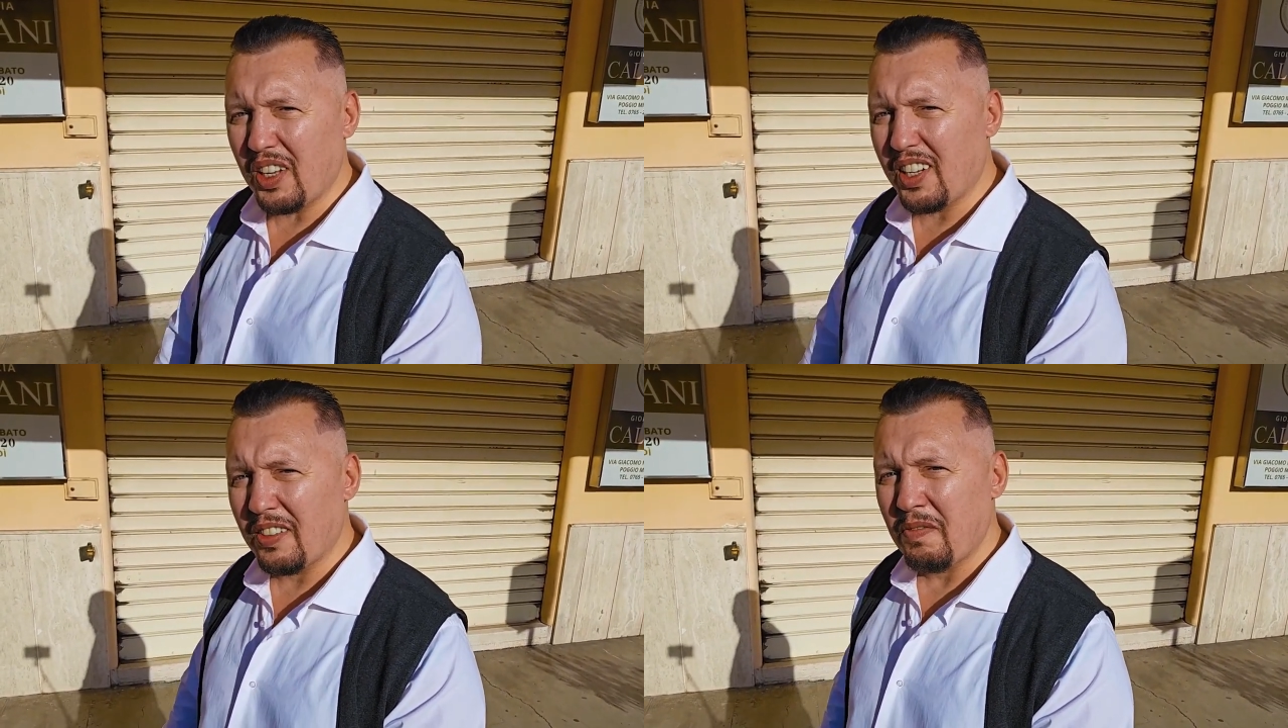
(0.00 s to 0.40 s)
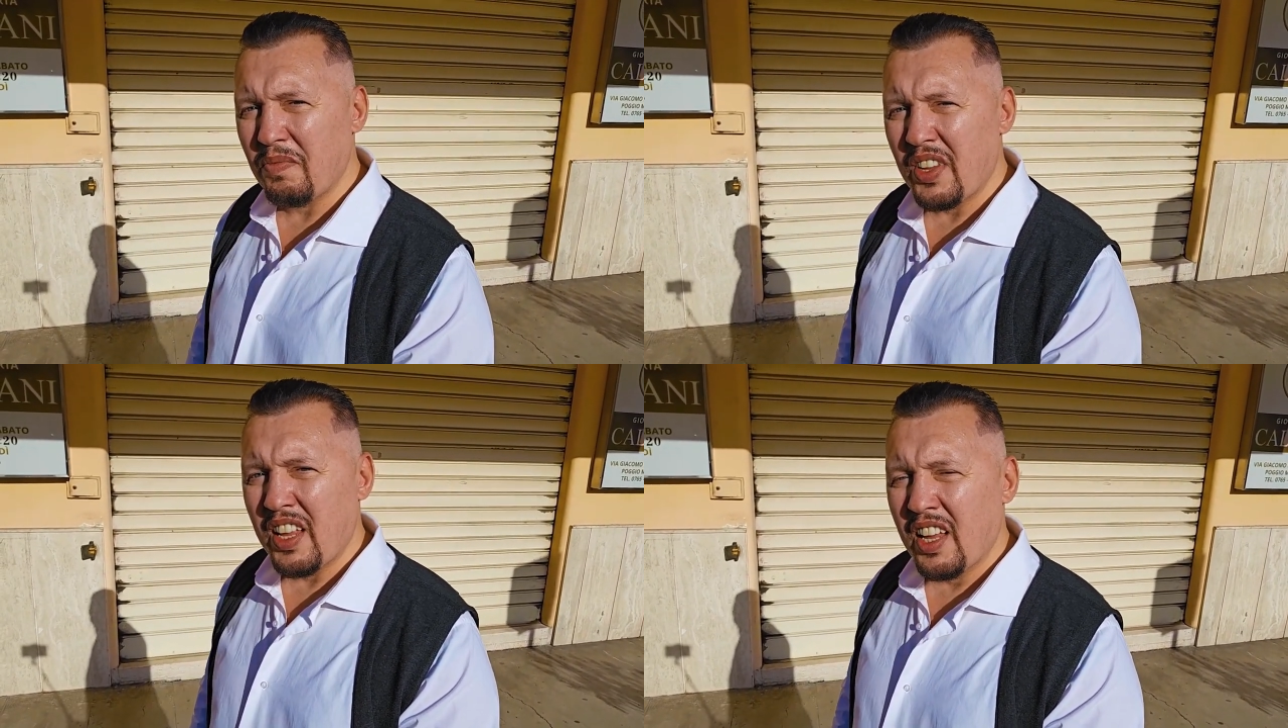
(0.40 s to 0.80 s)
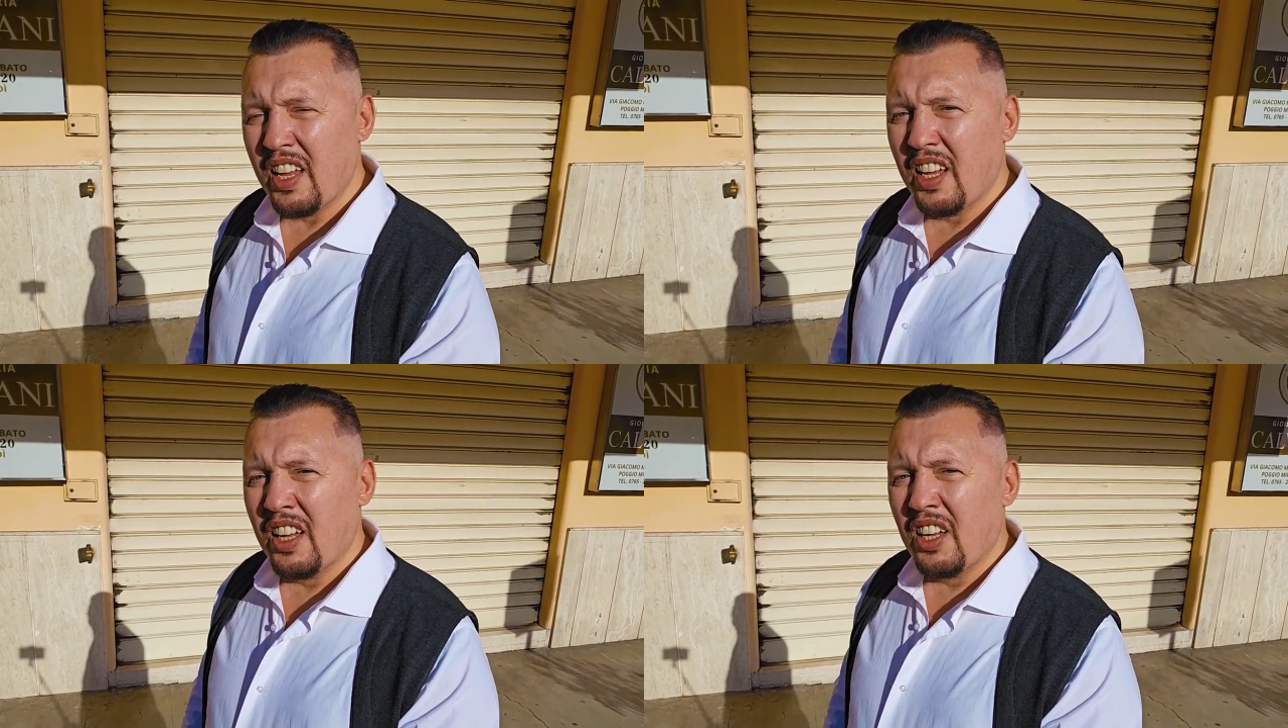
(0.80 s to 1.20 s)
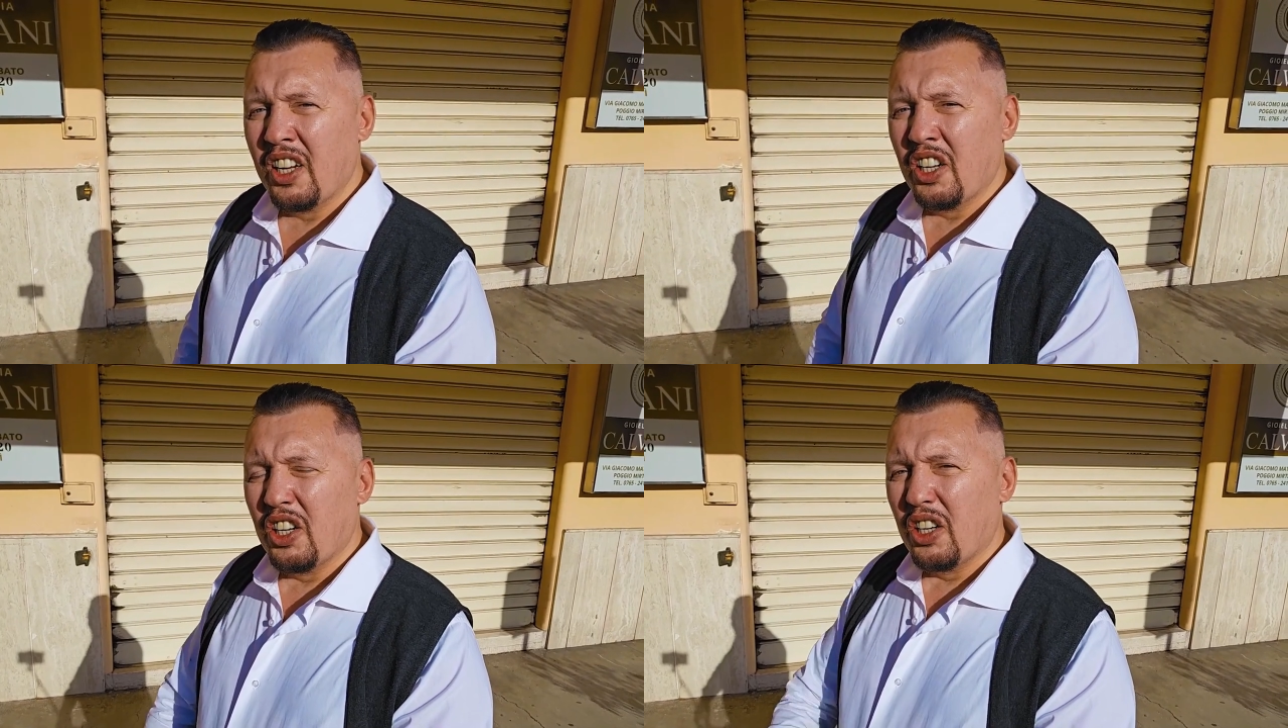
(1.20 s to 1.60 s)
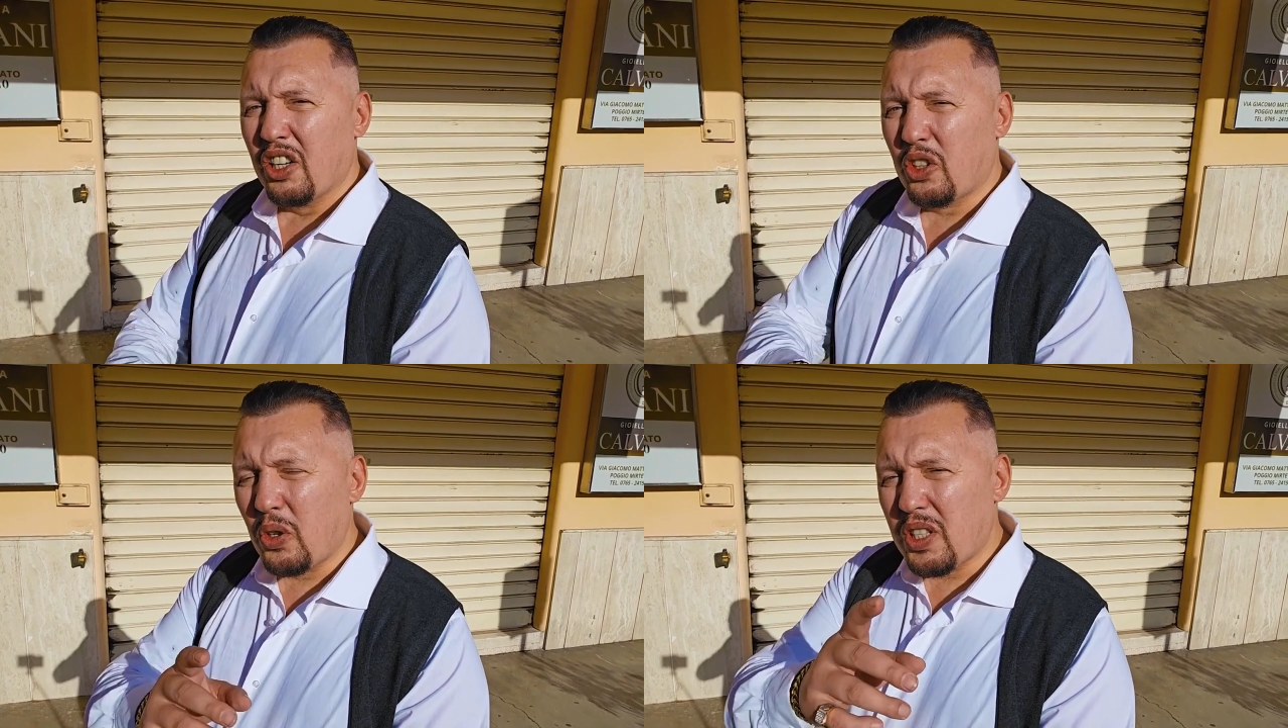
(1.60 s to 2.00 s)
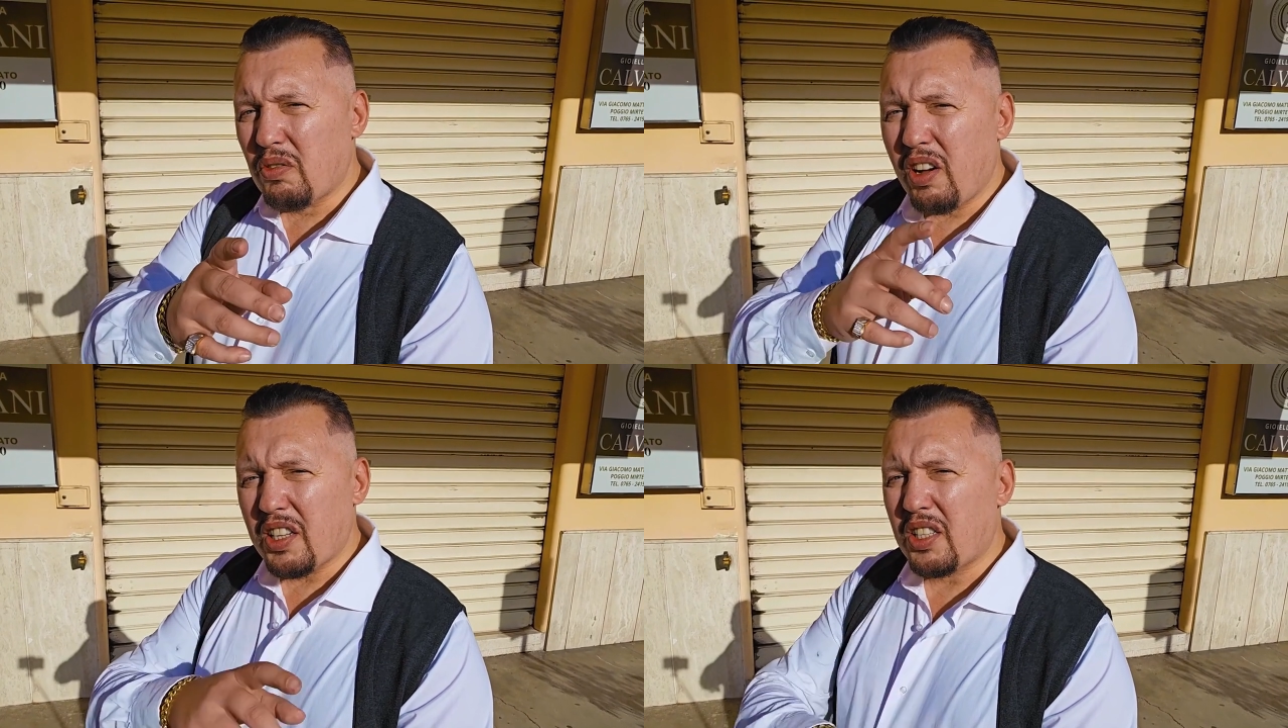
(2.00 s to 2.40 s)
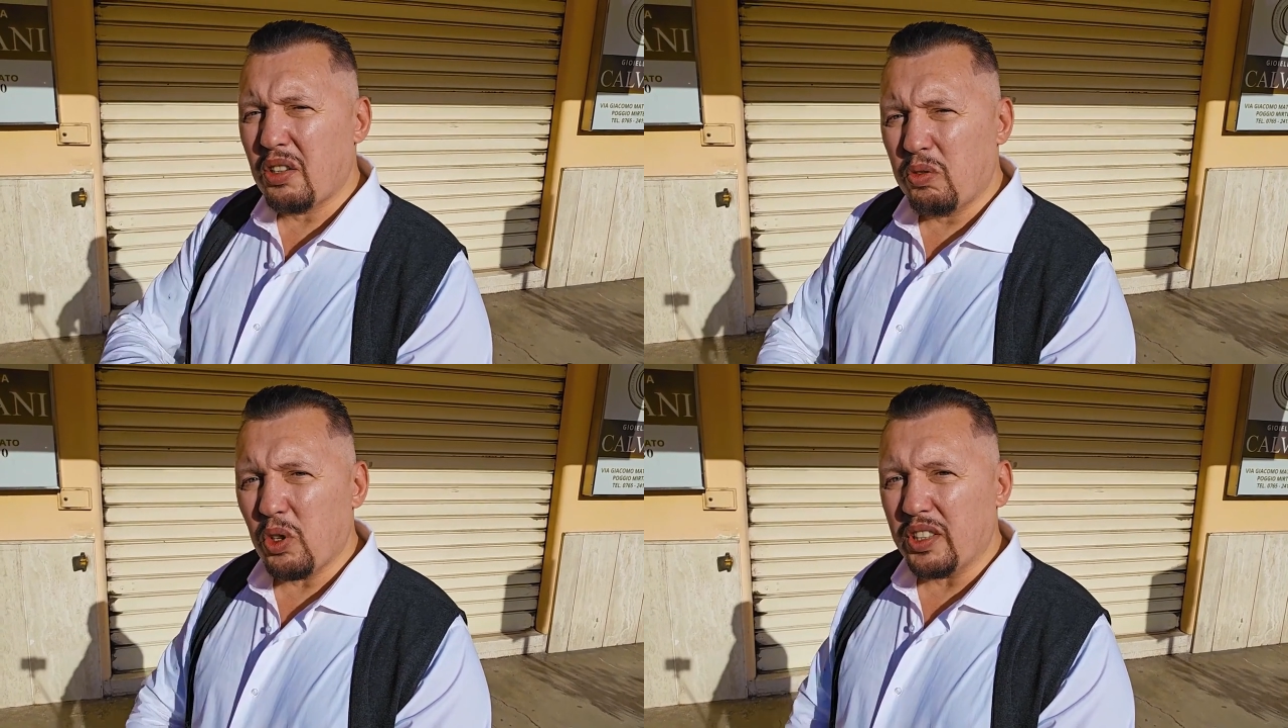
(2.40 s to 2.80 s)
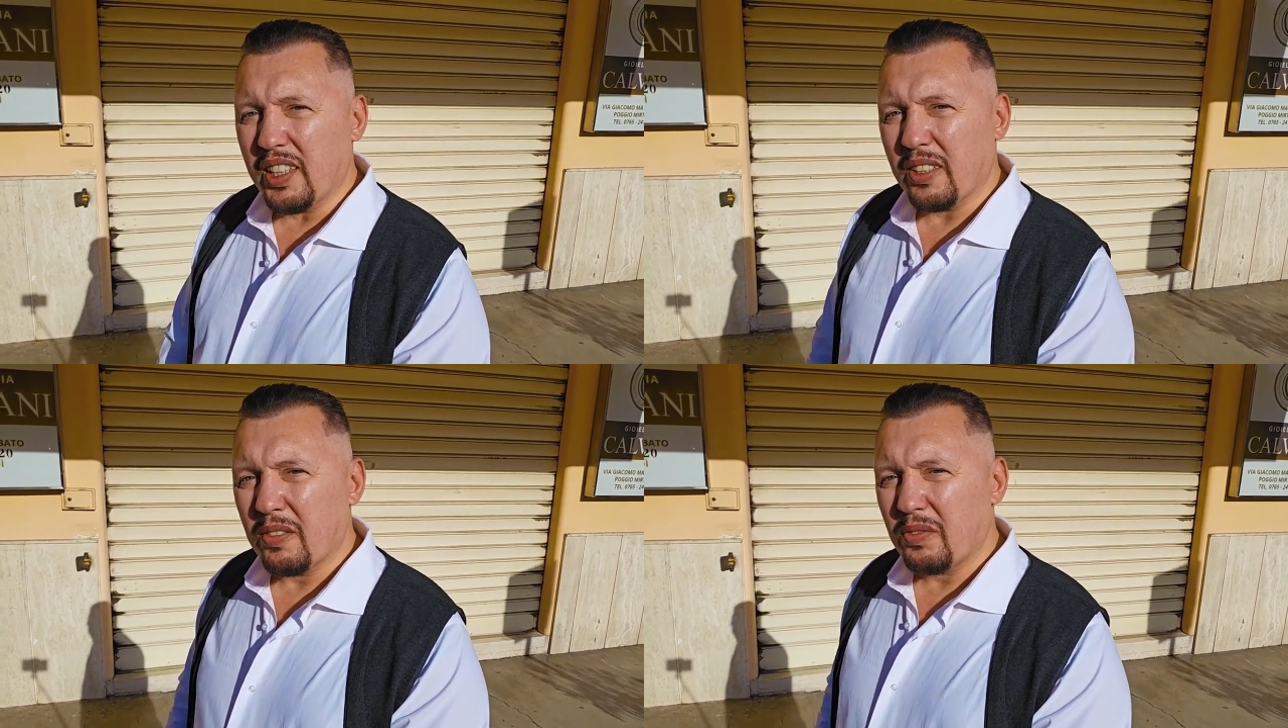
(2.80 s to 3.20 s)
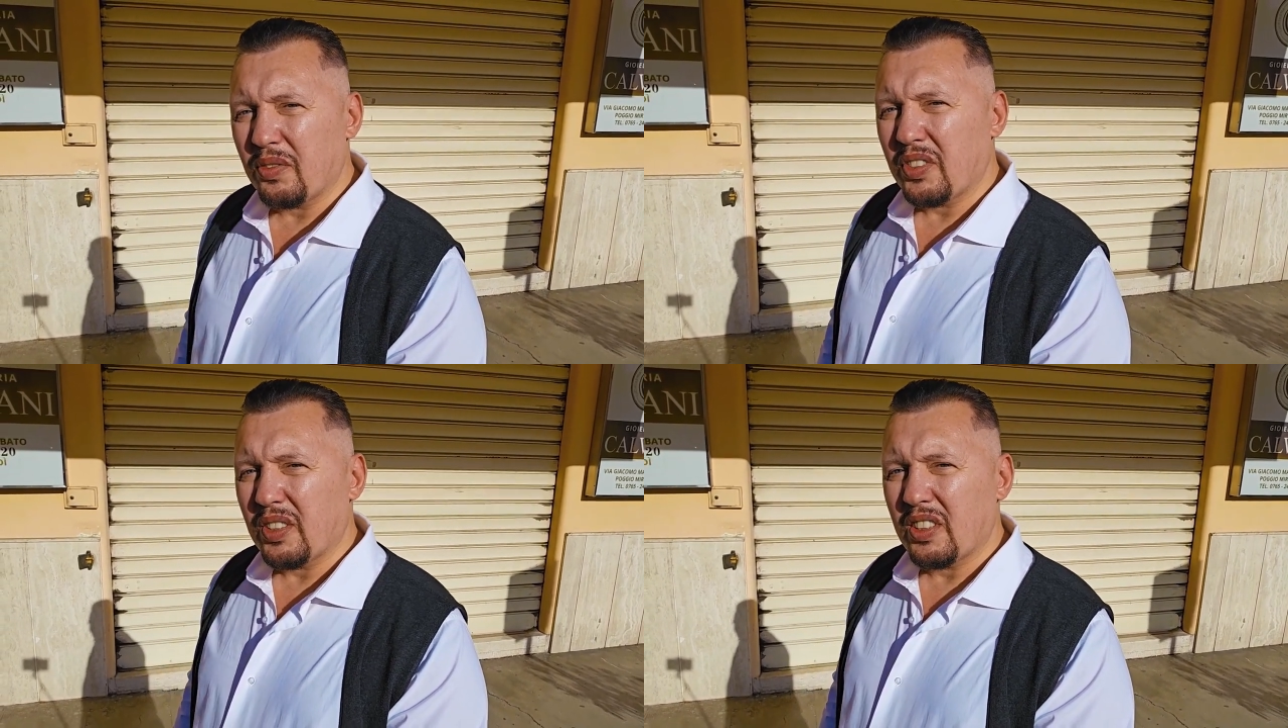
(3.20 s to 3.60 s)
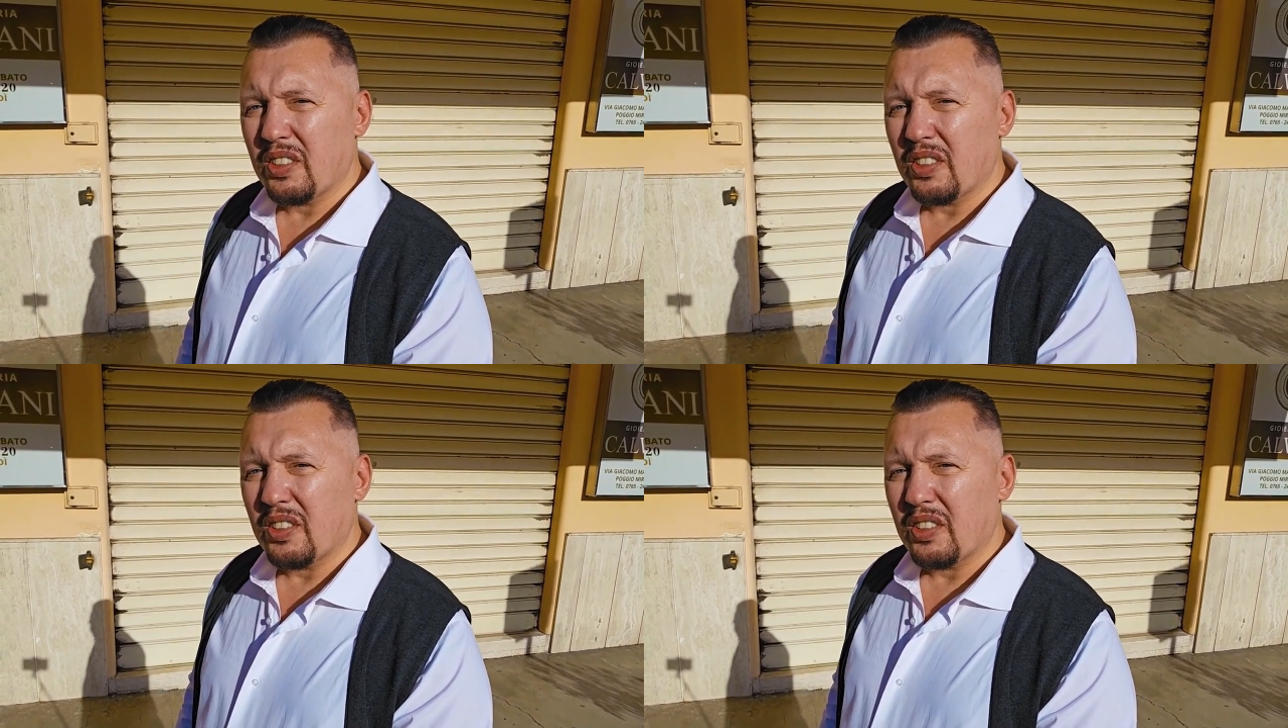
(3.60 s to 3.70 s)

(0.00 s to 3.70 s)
It is to move forward without knowing where you are going.